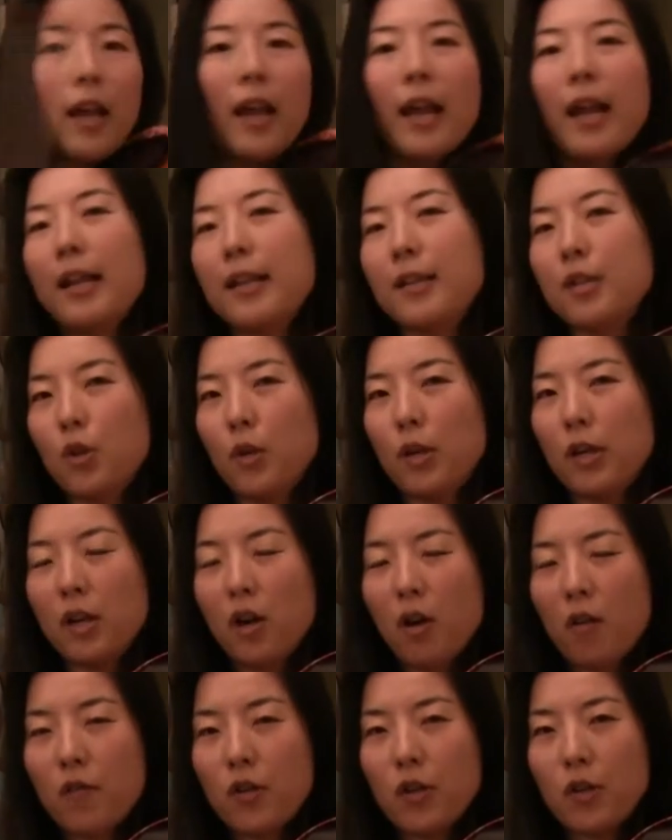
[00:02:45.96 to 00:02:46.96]
And so it
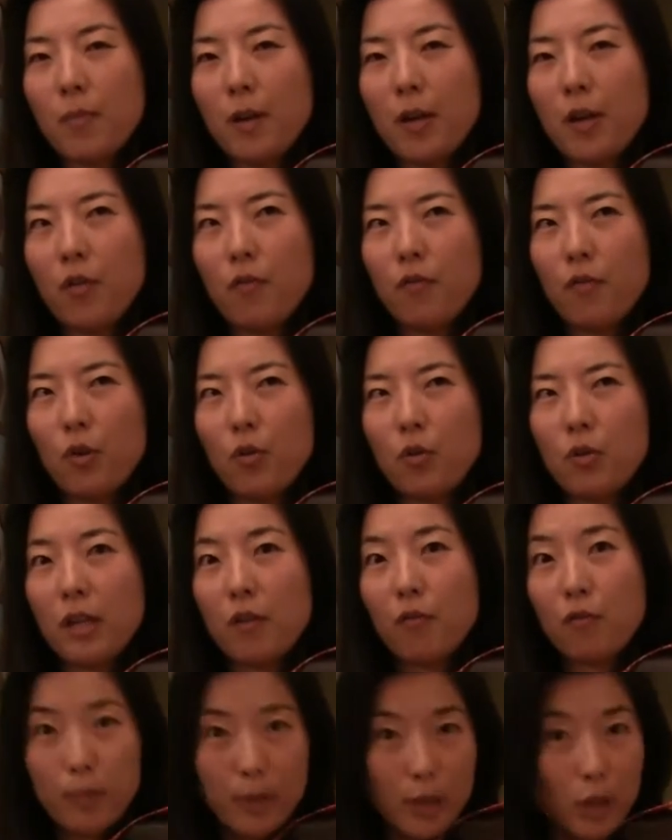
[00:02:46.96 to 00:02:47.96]
covers many of those.
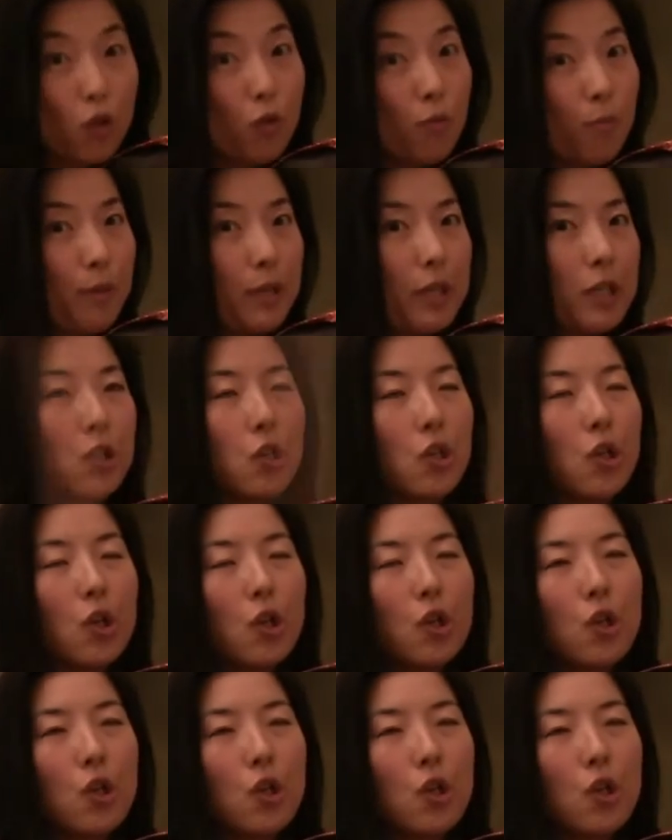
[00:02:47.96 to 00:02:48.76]
That would be a good piece